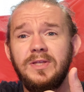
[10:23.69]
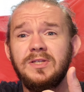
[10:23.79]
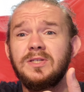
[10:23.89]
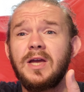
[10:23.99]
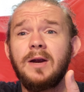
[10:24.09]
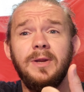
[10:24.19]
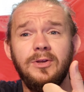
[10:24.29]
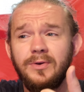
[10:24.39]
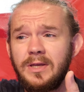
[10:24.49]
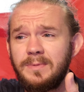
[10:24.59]
way to
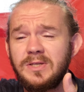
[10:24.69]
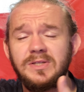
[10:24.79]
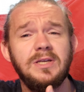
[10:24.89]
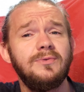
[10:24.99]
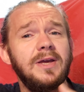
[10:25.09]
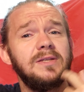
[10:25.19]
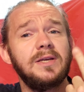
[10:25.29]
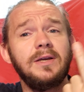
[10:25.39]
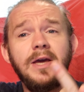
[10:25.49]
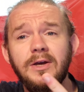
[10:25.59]
determining your EBC
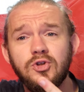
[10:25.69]
rating.